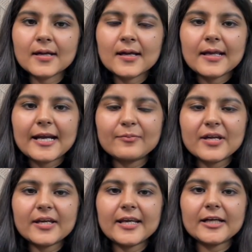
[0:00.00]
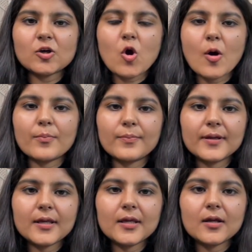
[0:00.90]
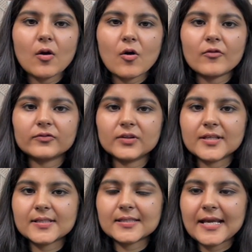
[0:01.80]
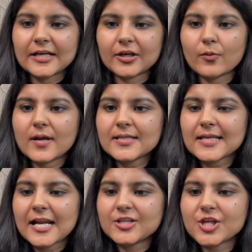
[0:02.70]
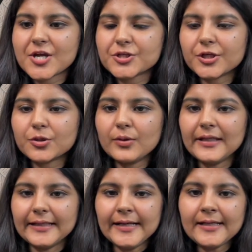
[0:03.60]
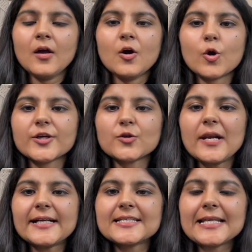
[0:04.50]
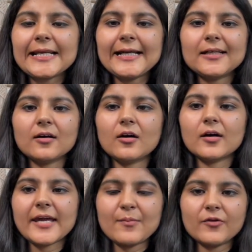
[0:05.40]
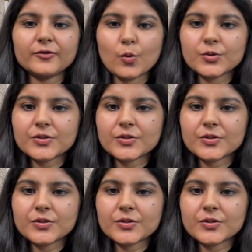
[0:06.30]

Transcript: let me create a copy of this get request. I'll change it to delete. Okay, so let's delete Game of Thrones